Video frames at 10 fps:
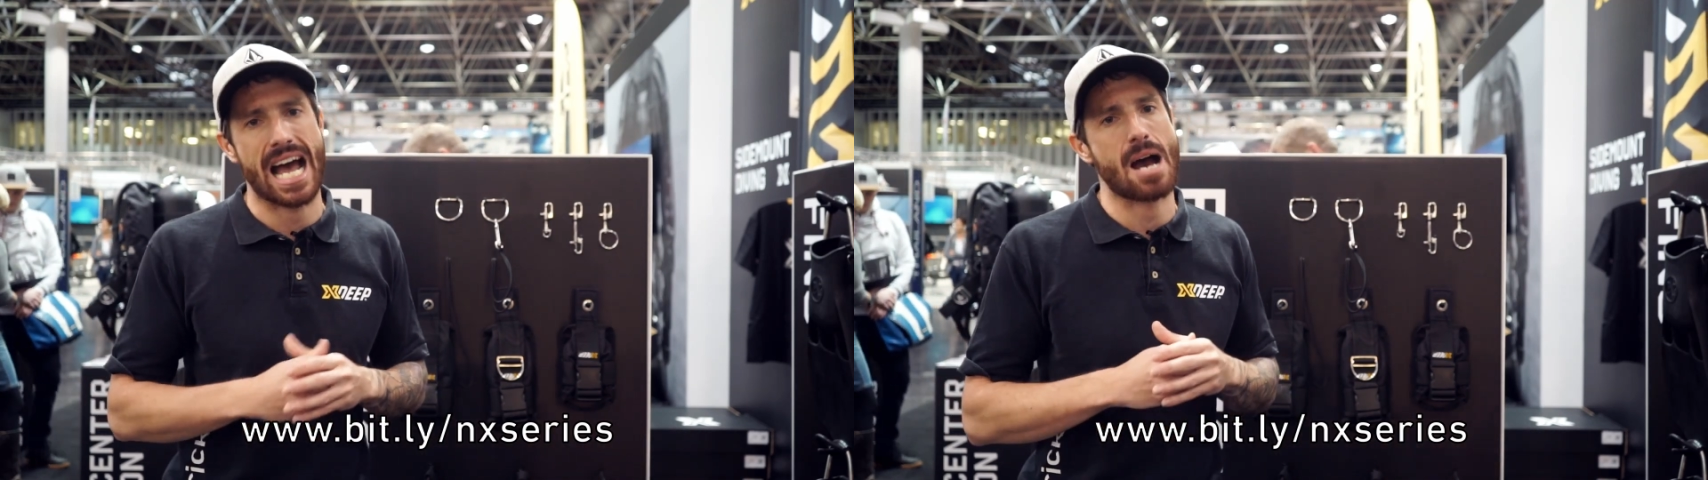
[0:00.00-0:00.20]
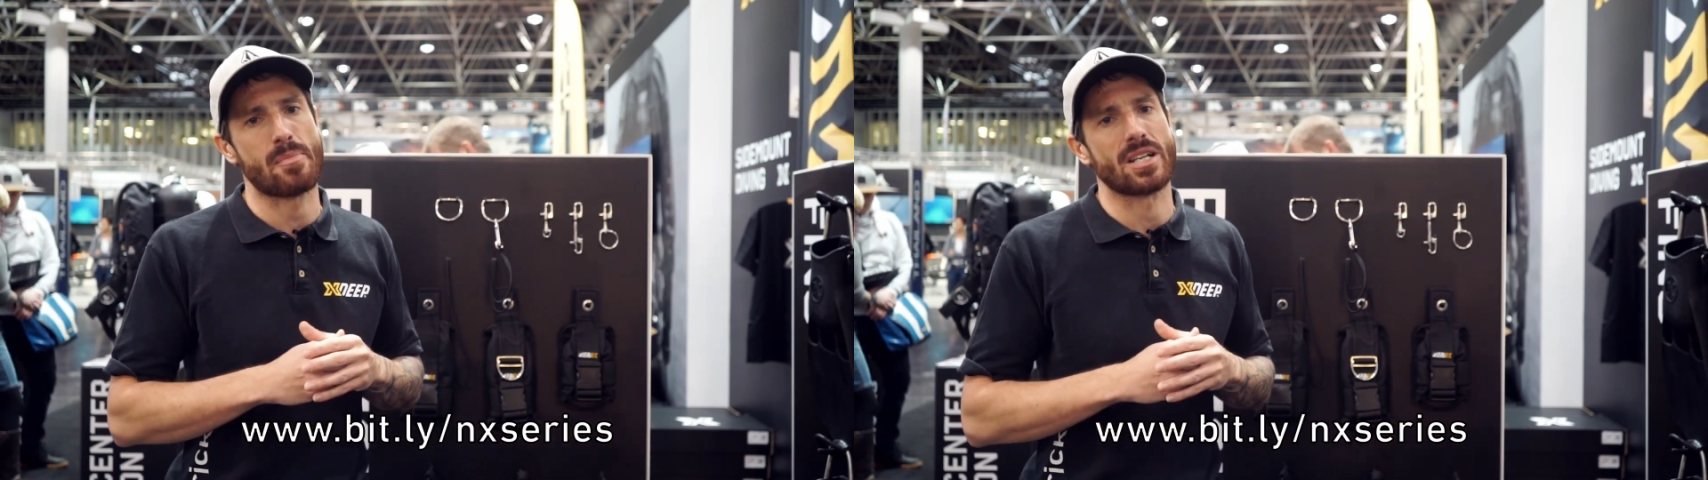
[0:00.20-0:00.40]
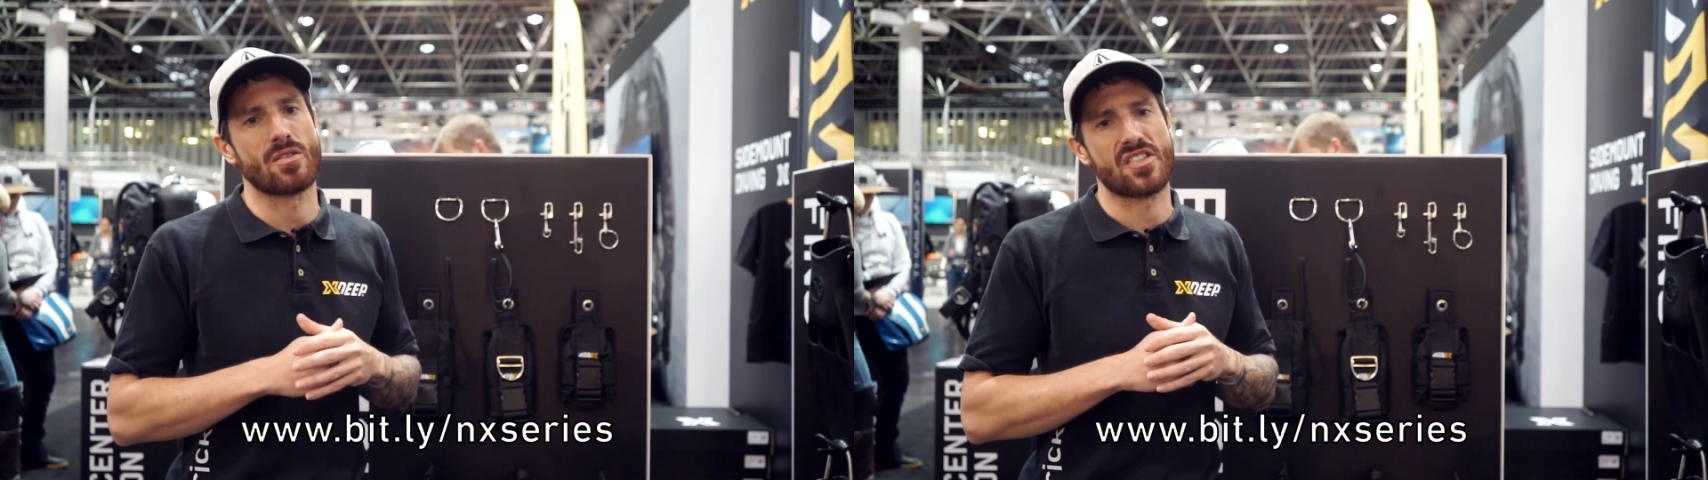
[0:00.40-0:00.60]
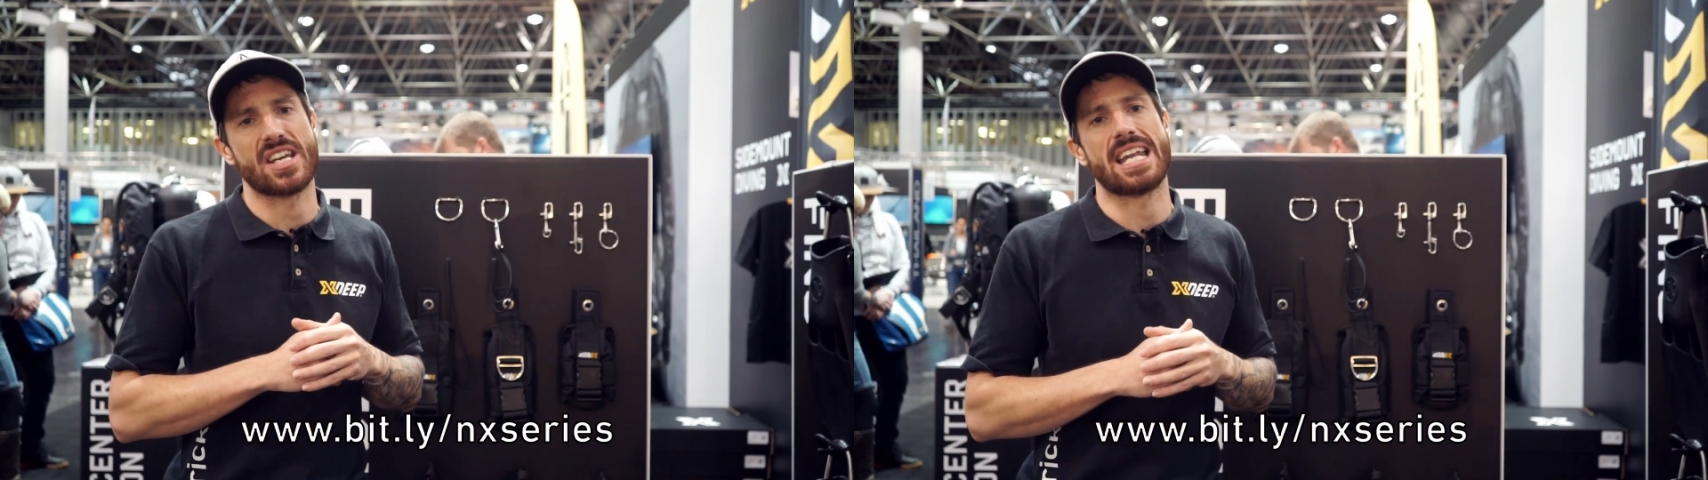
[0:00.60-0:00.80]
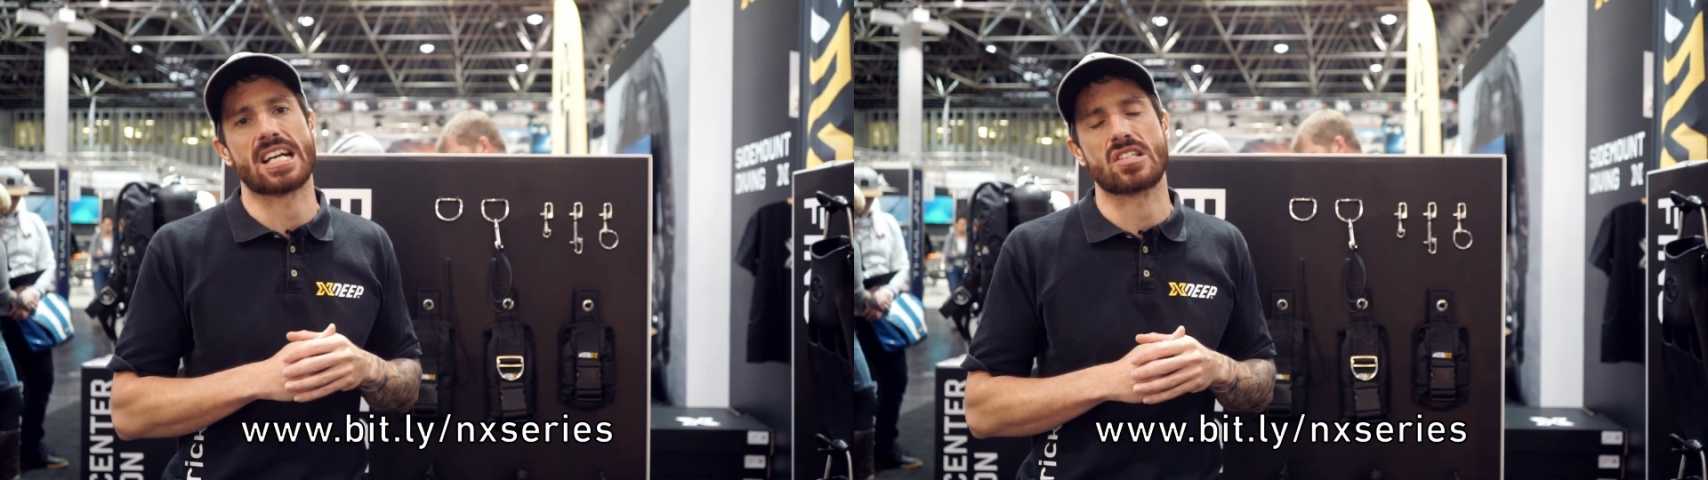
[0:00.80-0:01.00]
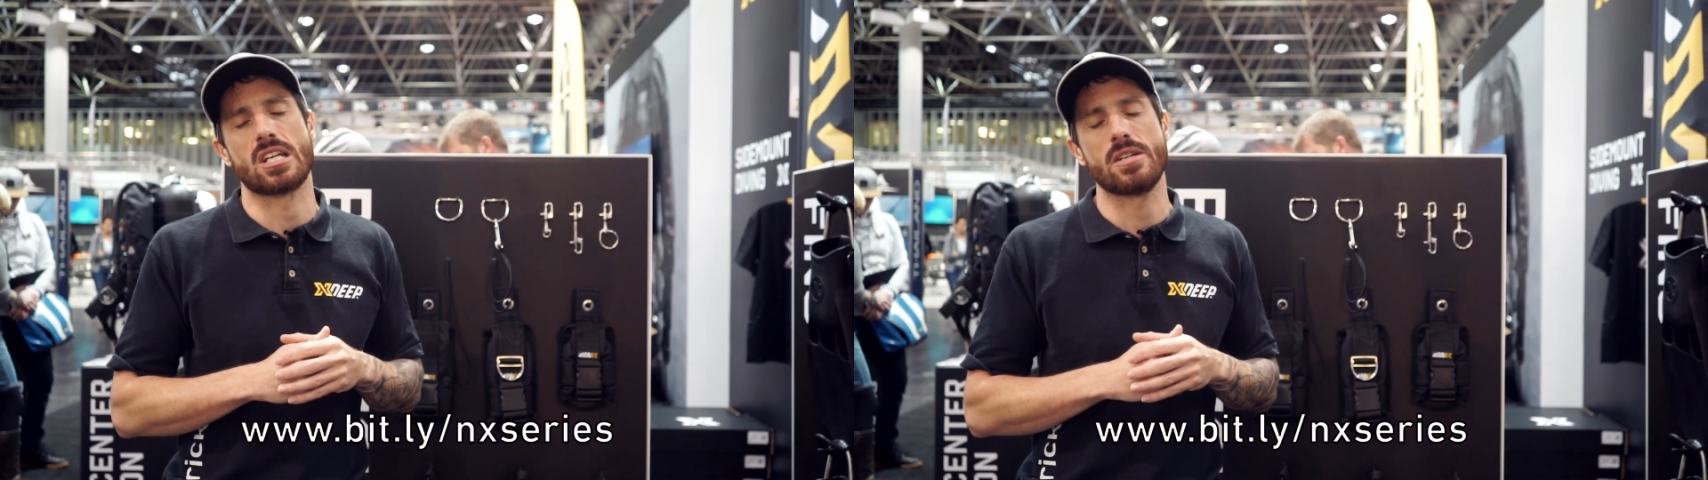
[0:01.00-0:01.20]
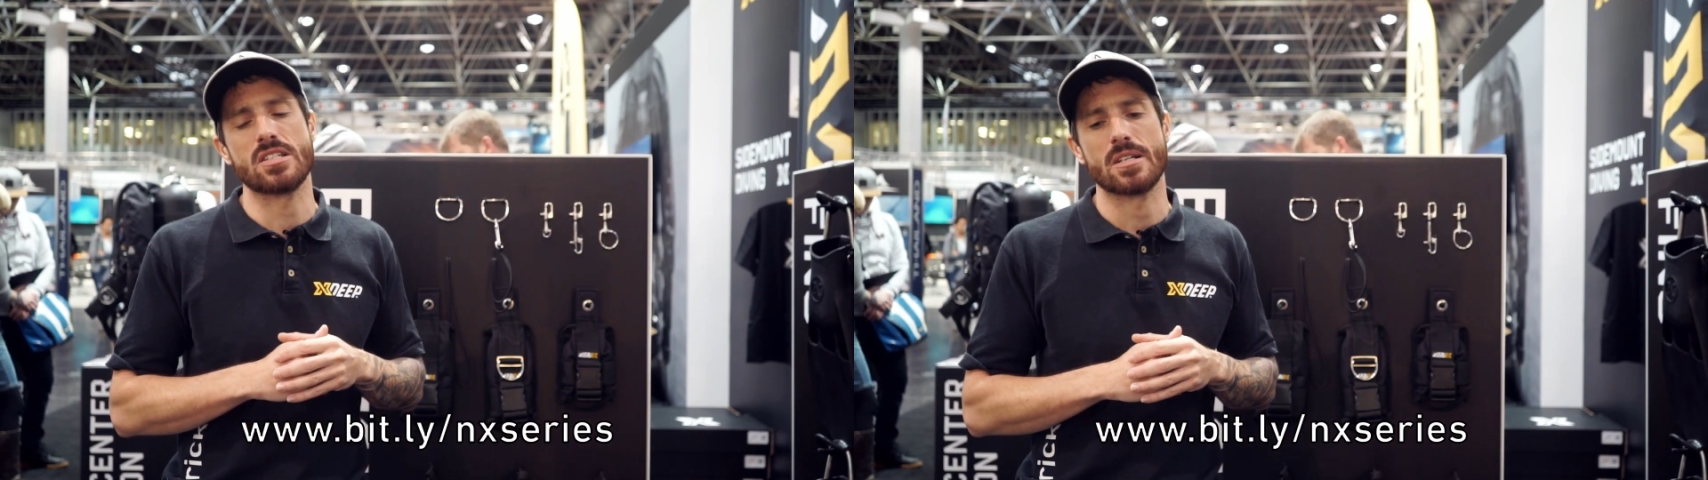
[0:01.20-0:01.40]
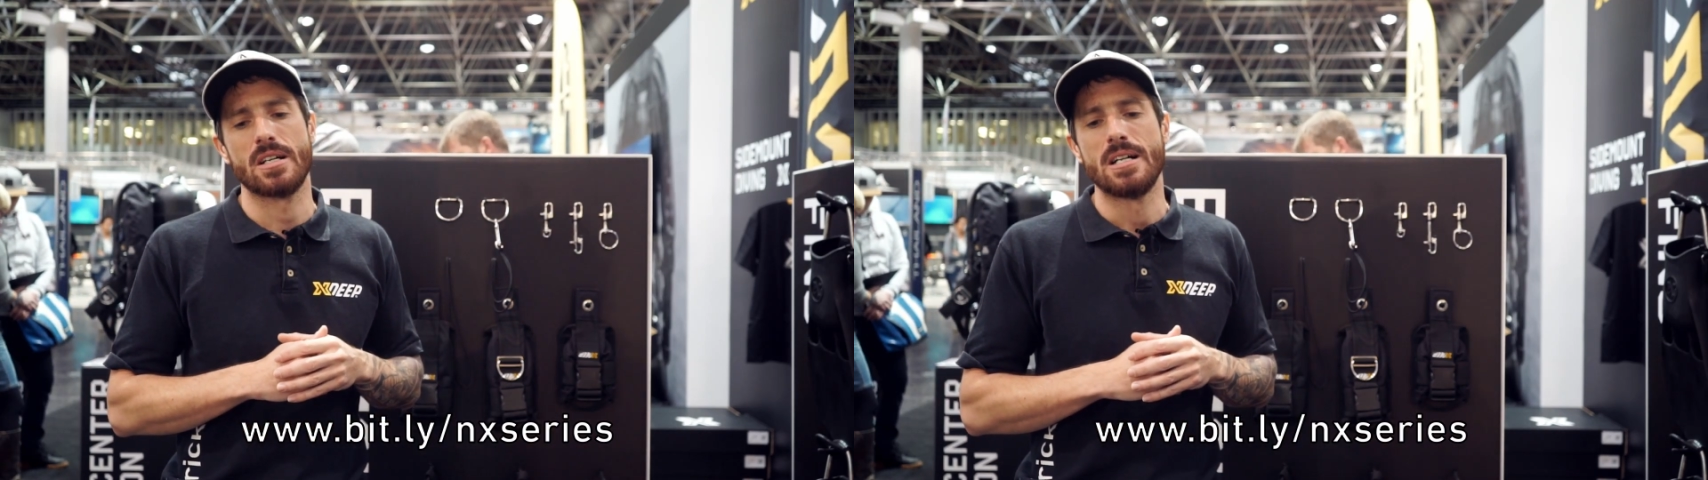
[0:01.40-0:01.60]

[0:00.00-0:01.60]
happening with the NX Series,